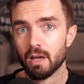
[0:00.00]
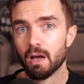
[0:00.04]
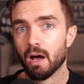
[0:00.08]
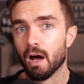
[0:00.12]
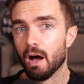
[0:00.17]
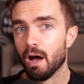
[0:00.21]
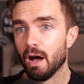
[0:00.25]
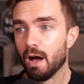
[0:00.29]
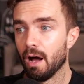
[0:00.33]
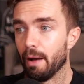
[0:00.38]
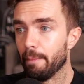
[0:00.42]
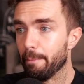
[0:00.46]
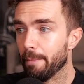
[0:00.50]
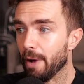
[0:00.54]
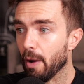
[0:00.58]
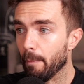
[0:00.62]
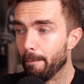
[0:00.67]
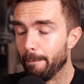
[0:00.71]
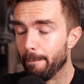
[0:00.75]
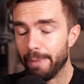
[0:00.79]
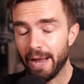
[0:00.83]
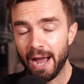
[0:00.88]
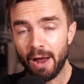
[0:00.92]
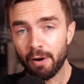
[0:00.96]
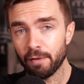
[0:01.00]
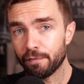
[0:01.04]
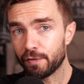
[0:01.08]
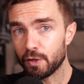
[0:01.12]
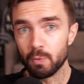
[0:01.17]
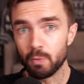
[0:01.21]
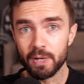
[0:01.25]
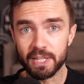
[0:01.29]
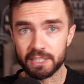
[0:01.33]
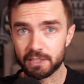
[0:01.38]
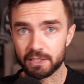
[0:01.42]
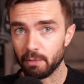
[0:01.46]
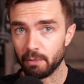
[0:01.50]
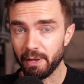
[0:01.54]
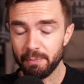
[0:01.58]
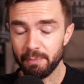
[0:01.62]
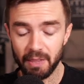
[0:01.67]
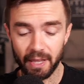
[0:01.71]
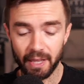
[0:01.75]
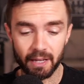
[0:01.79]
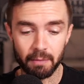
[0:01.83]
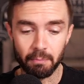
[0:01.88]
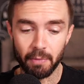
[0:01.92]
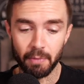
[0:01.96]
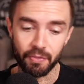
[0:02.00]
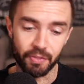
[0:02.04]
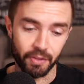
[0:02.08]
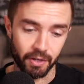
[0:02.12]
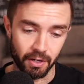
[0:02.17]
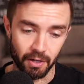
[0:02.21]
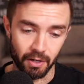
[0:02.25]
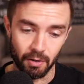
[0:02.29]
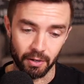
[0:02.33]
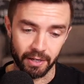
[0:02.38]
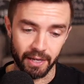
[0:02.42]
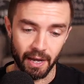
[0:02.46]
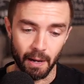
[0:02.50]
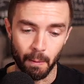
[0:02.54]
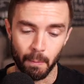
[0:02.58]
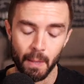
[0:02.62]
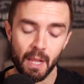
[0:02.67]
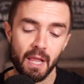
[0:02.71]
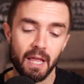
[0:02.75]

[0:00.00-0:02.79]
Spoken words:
about a few weeks ago, maybe like a month ago, okay?